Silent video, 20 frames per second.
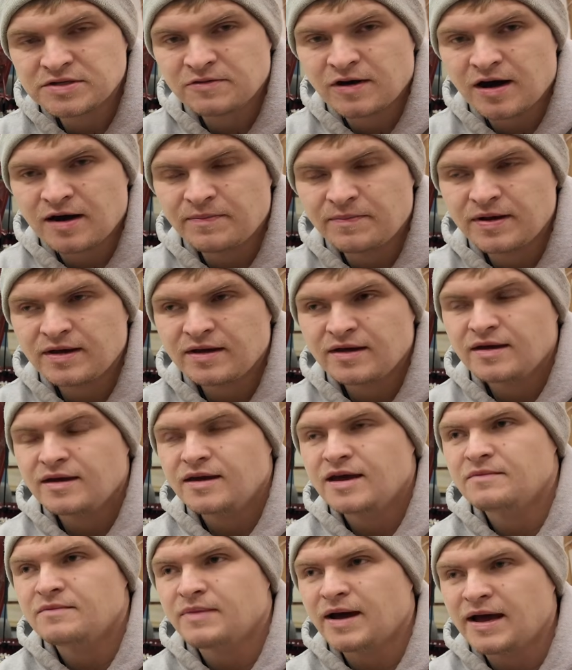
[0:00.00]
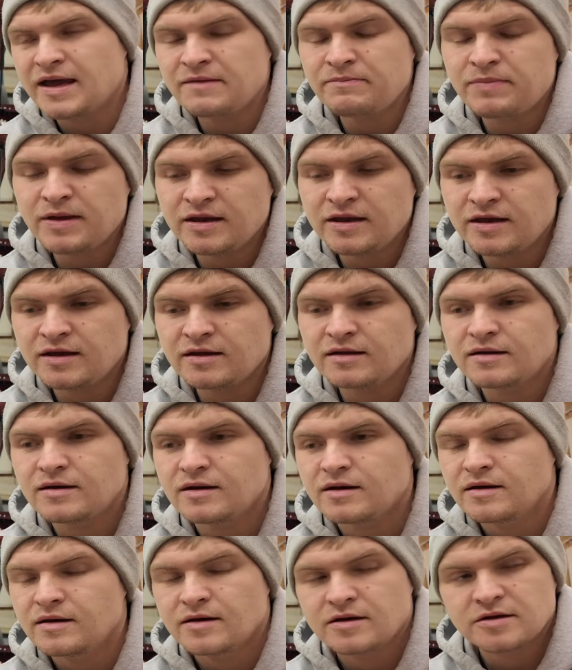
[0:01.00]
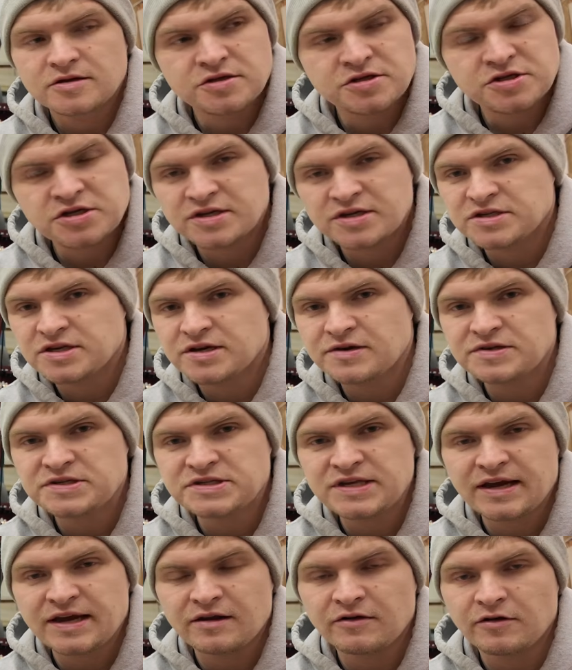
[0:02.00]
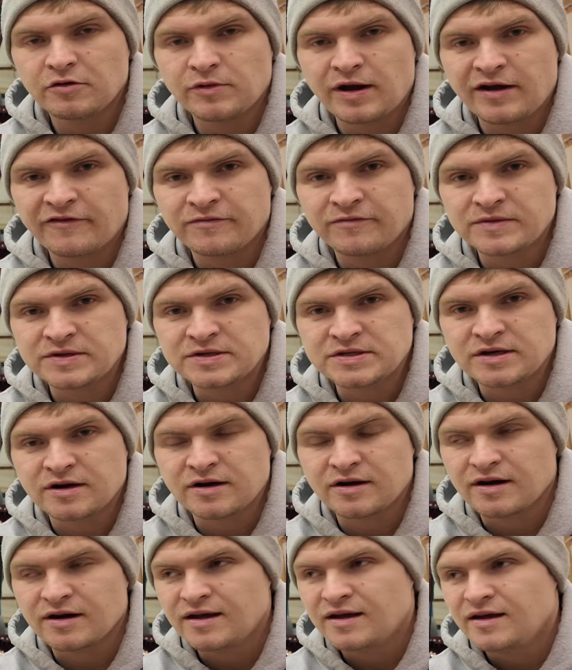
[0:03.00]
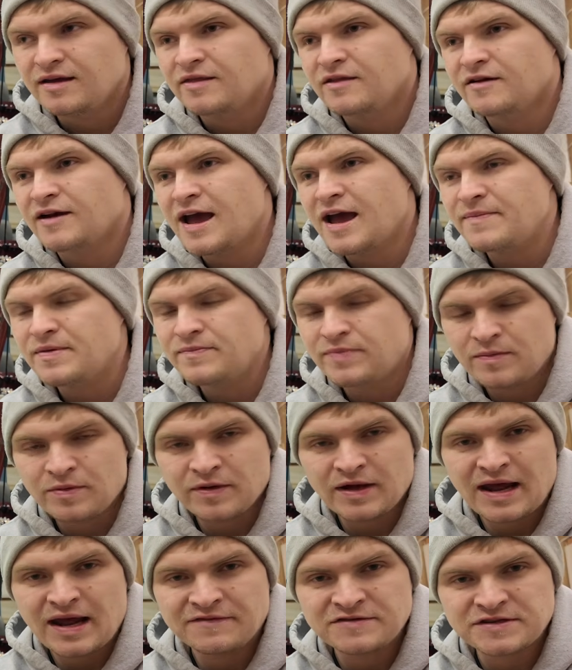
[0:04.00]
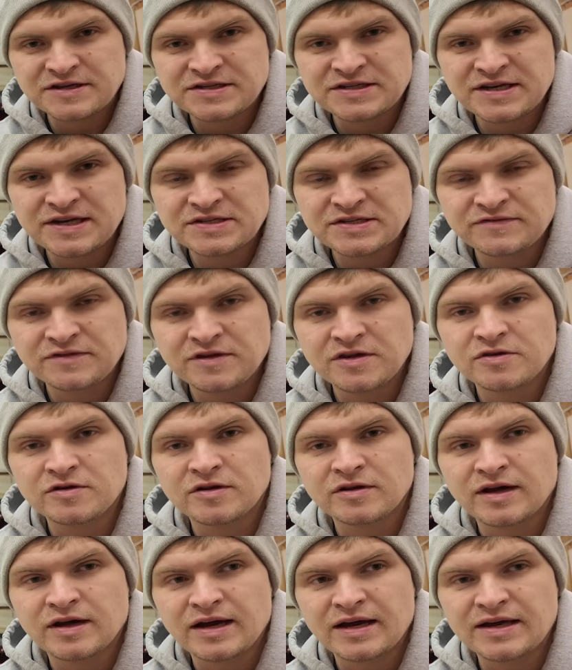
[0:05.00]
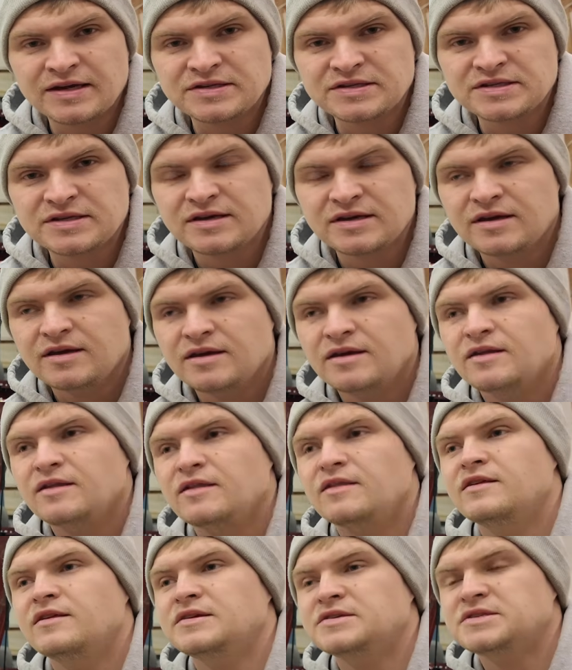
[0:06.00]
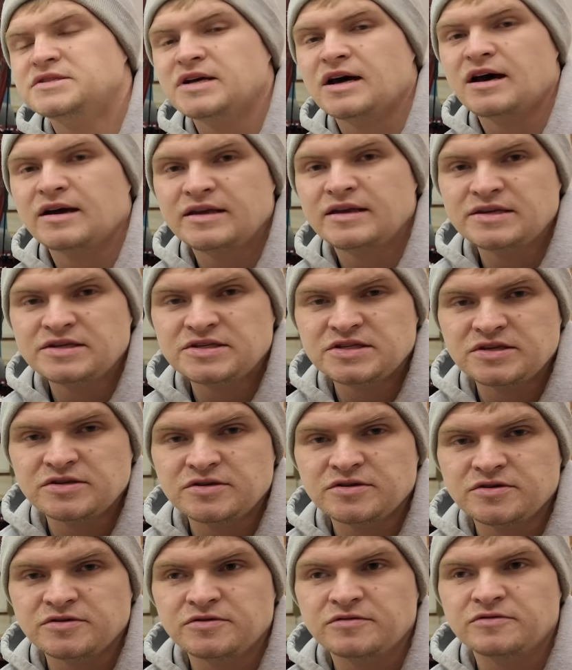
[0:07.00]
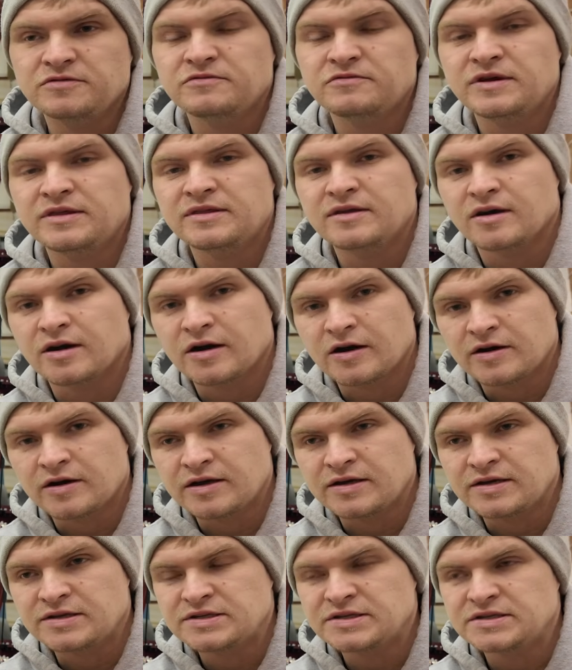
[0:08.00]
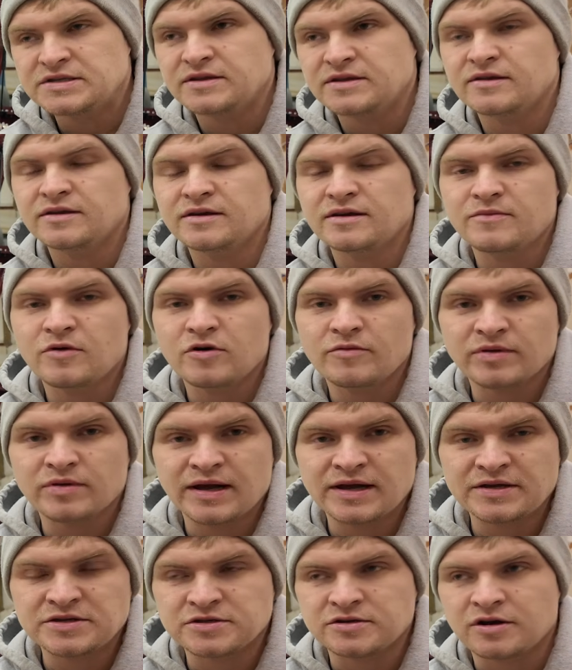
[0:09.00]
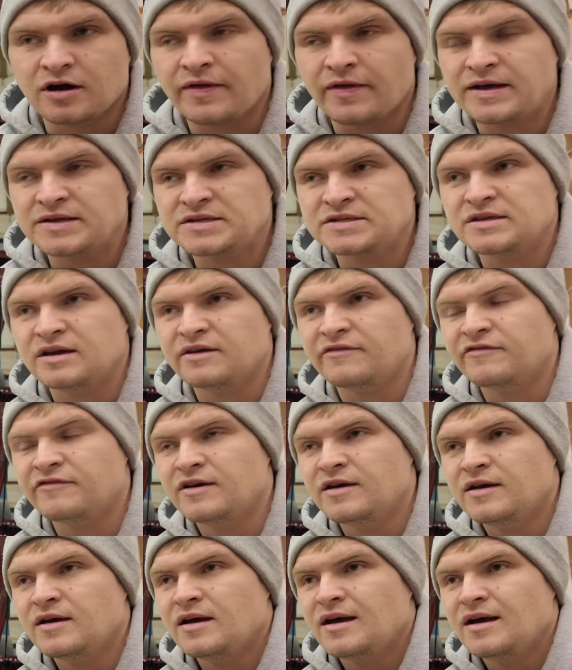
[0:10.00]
swap, in my opinion, just go standalone right from the start. There have been people that have successfully utilized the stock ECU with the harness and the immobilizer and all that stuff.